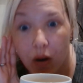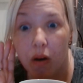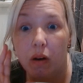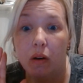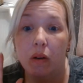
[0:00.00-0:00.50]

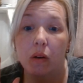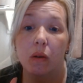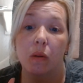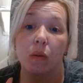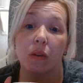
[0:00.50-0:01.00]

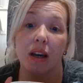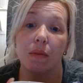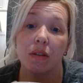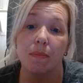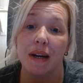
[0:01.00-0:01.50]
Oh, that
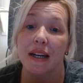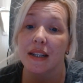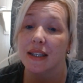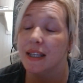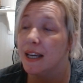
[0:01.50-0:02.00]
was
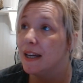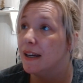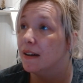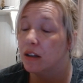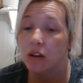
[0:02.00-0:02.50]
bad.
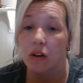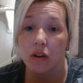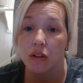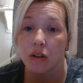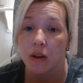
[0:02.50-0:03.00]
Yeah,
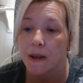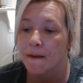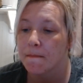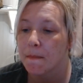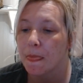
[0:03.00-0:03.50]
God.
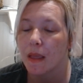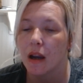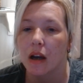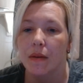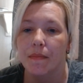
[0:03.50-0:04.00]

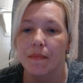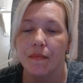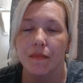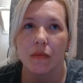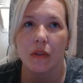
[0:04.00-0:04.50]
I
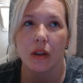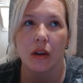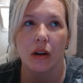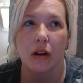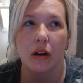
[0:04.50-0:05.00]

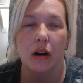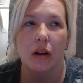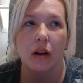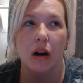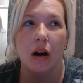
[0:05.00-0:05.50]

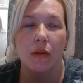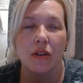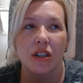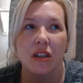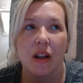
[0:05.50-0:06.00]

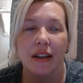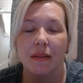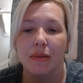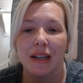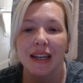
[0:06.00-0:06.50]
was just like
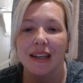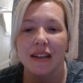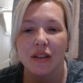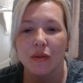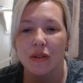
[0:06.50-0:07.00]
completely
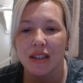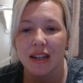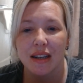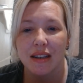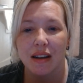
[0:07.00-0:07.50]

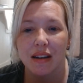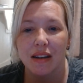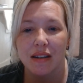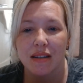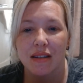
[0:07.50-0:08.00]
exhausted like
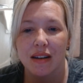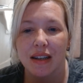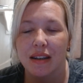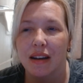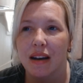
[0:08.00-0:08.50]
last night.